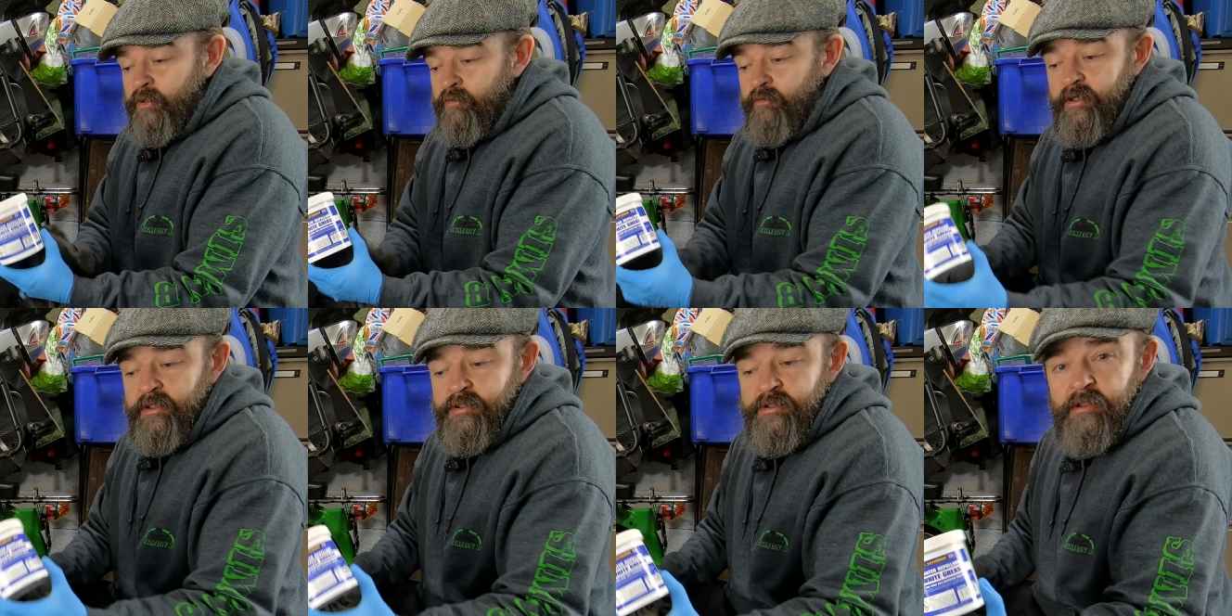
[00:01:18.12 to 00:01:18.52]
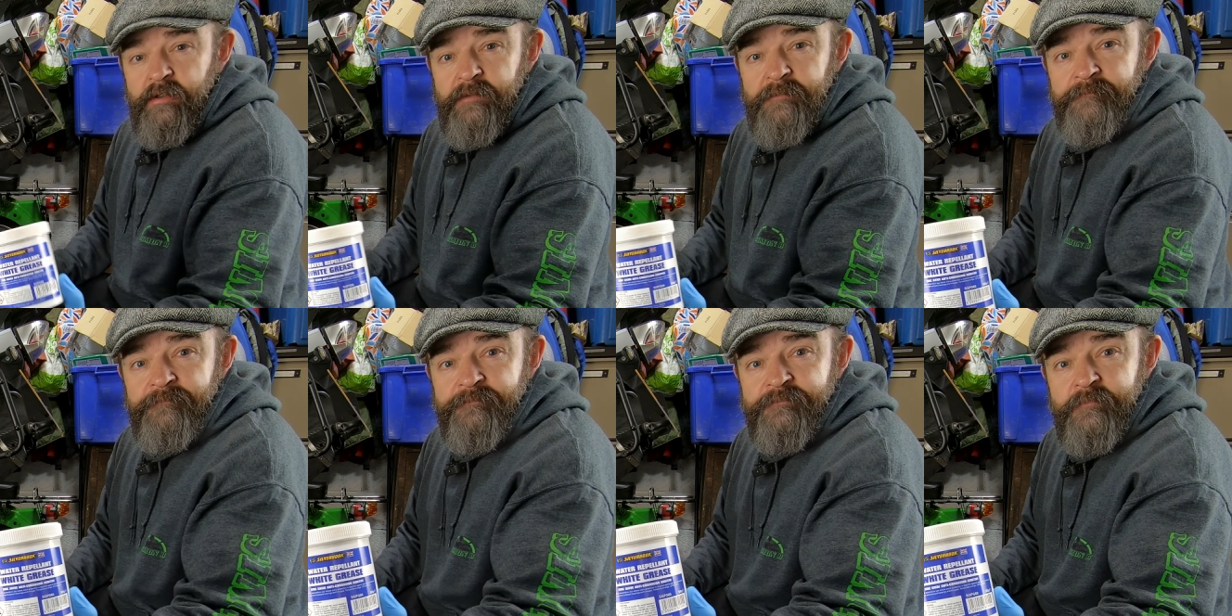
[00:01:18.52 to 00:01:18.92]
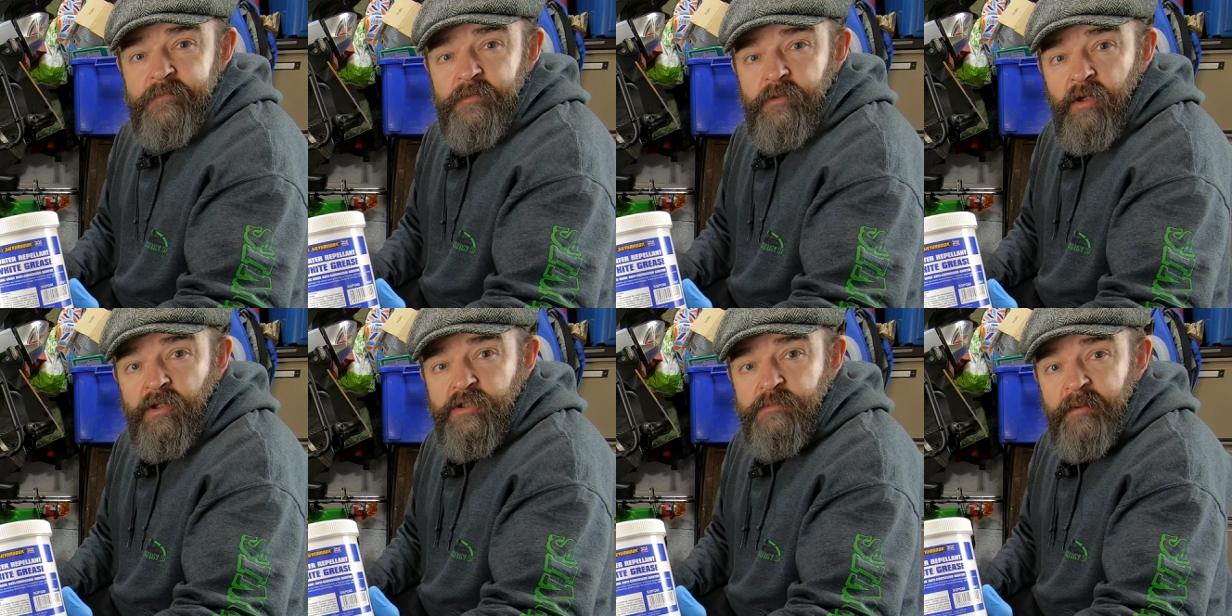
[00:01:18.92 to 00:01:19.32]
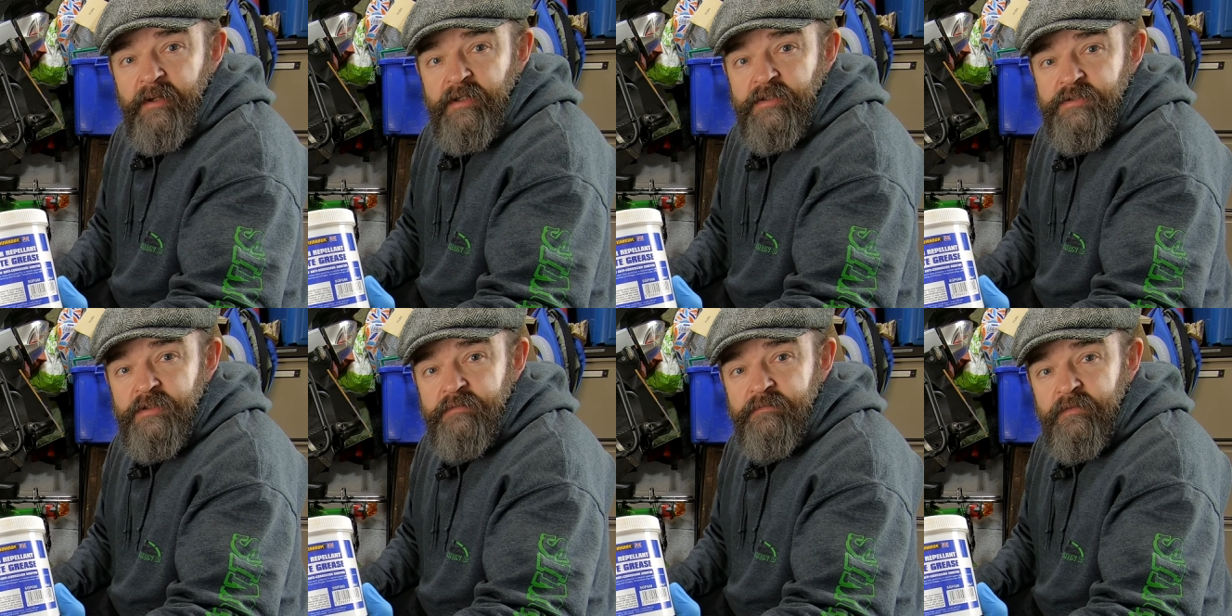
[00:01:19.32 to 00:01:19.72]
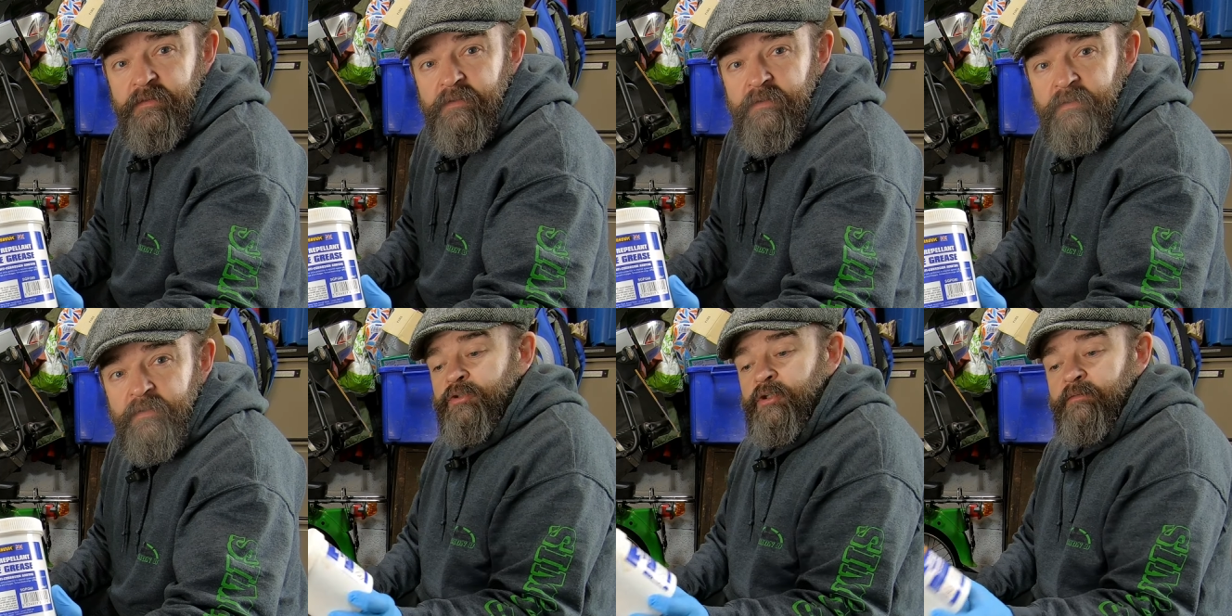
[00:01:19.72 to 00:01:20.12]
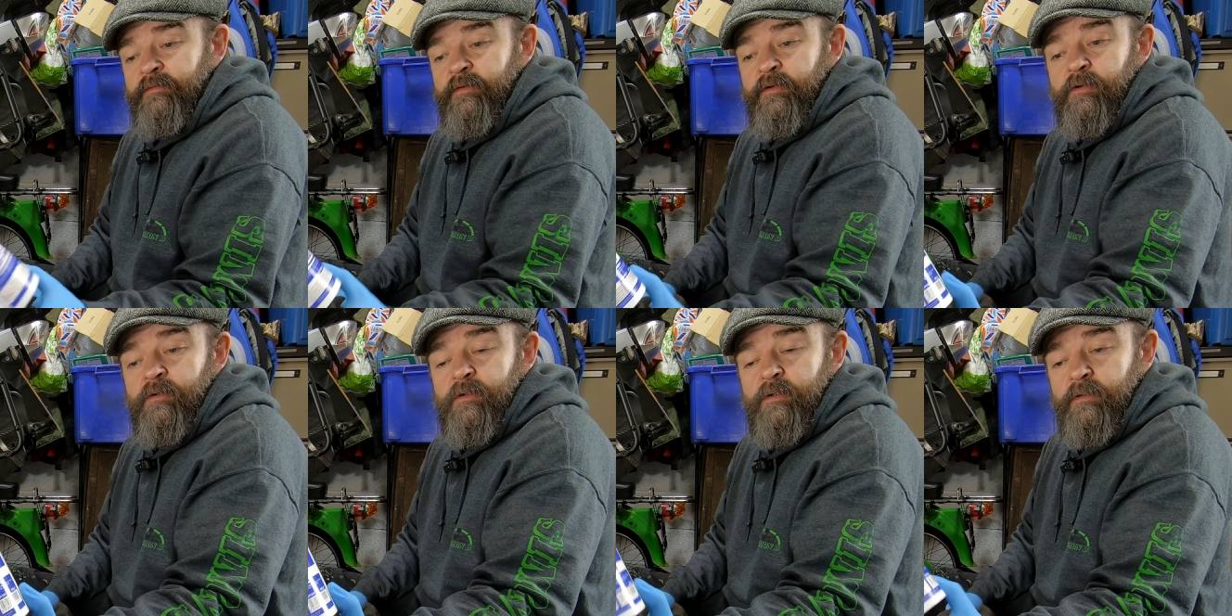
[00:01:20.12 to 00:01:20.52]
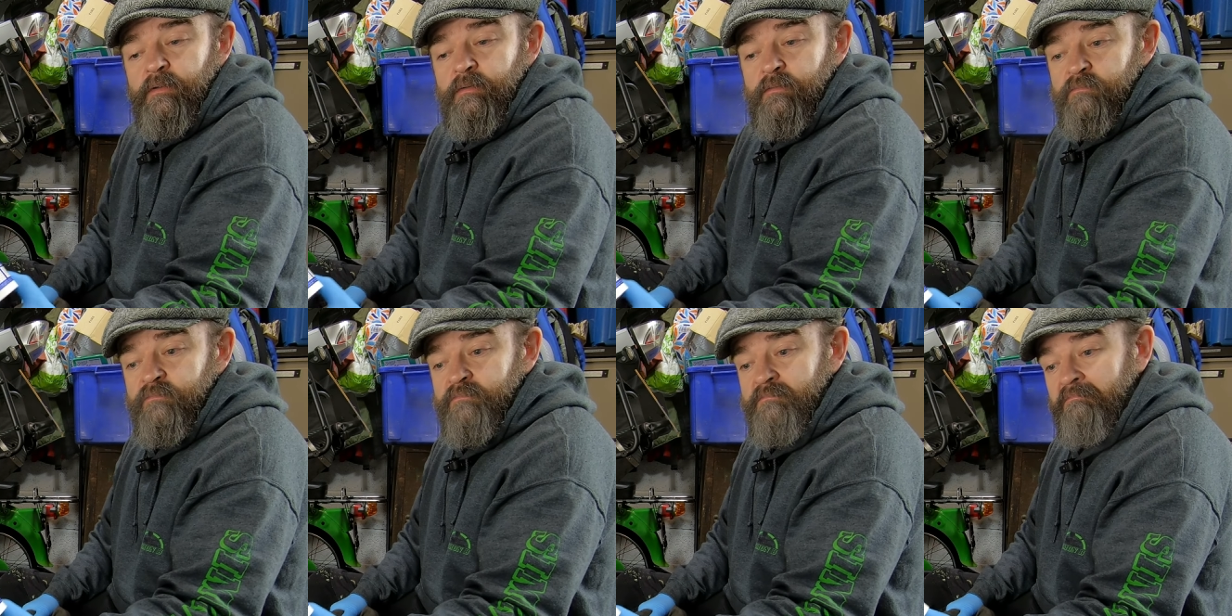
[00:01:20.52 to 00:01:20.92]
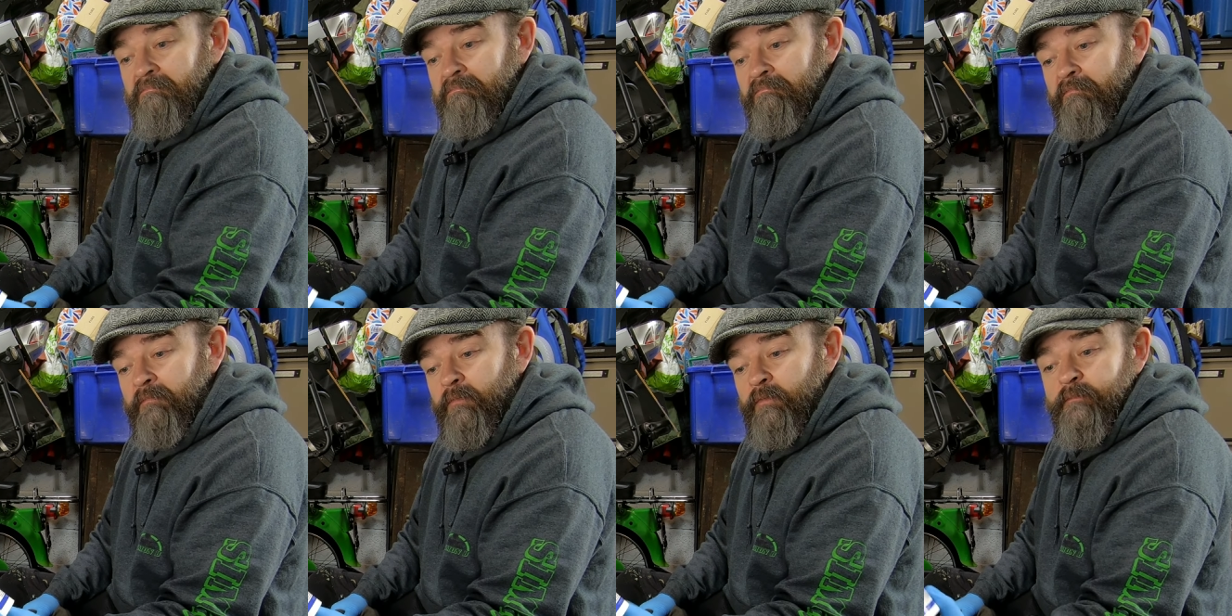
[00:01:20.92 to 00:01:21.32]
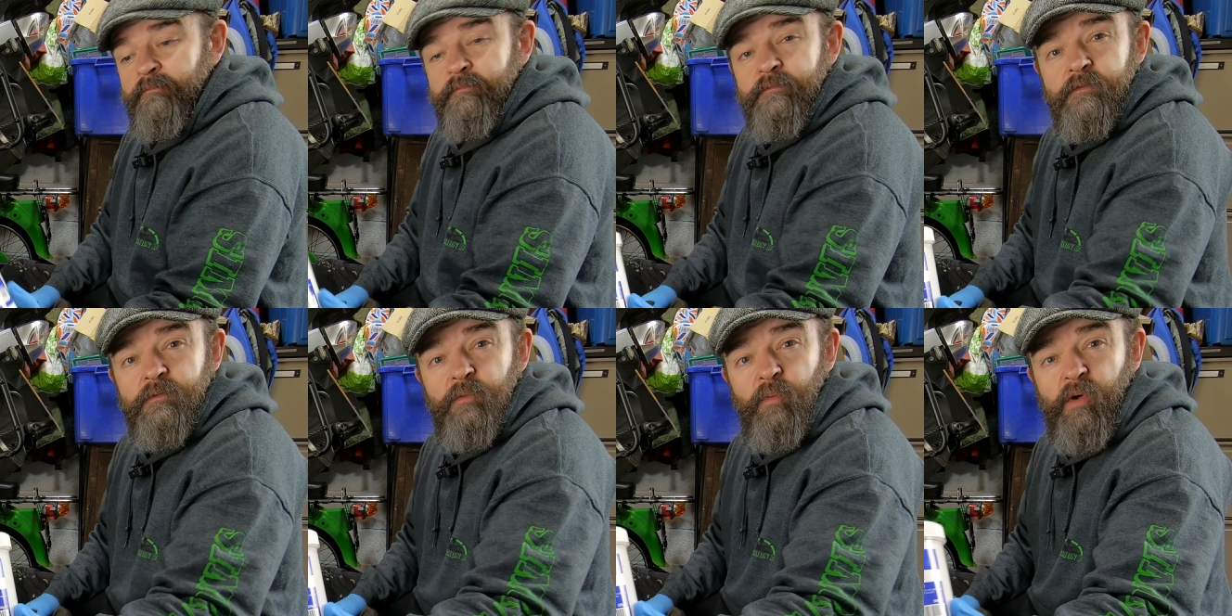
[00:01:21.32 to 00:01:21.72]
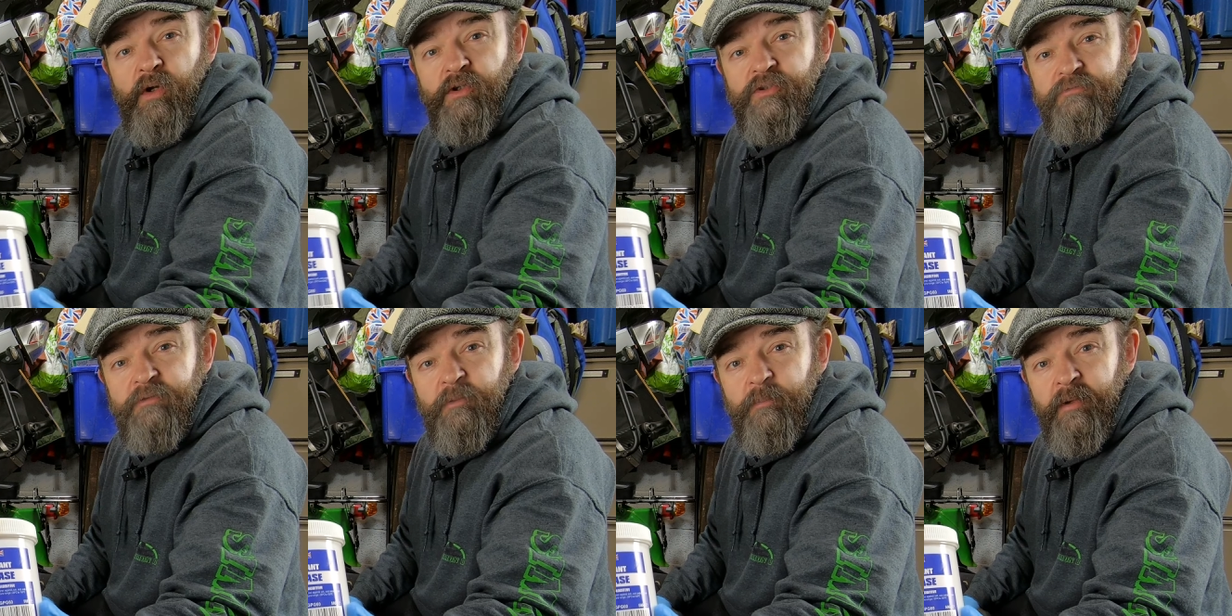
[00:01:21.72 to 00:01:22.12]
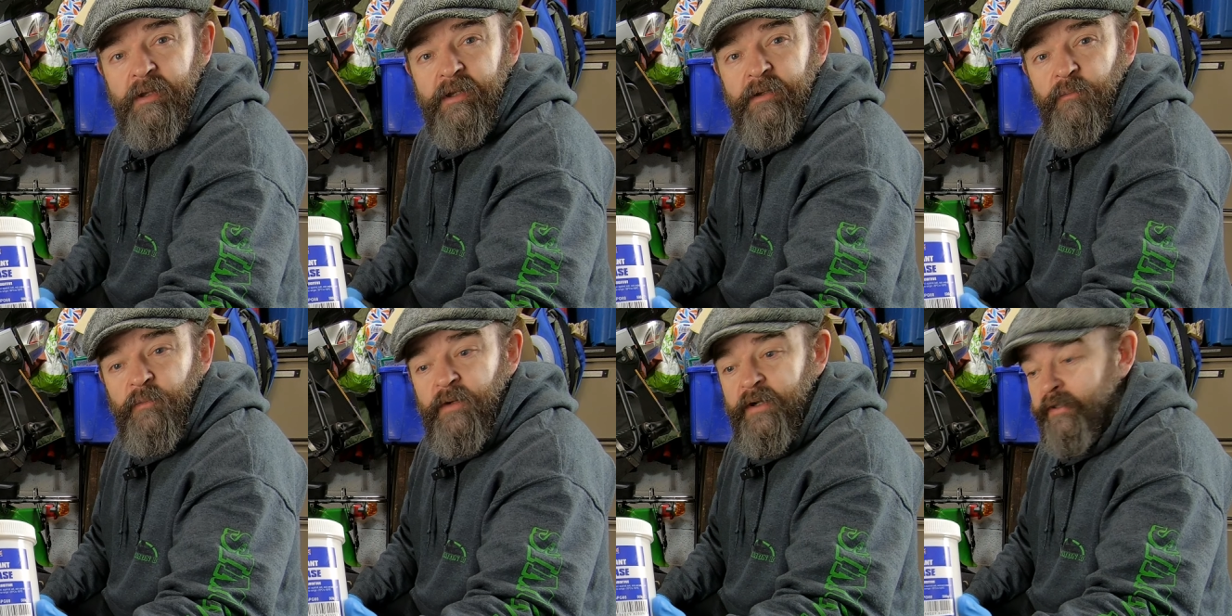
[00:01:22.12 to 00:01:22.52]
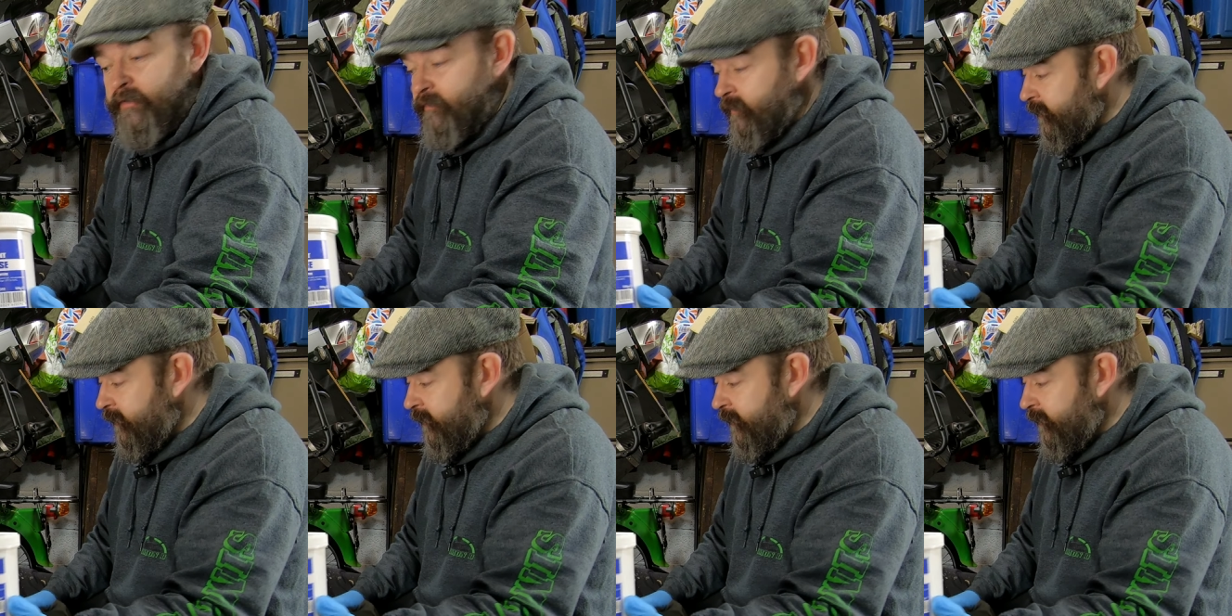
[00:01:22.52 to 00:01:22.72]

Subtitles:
the grease, not expensive, silver hook, water repellent white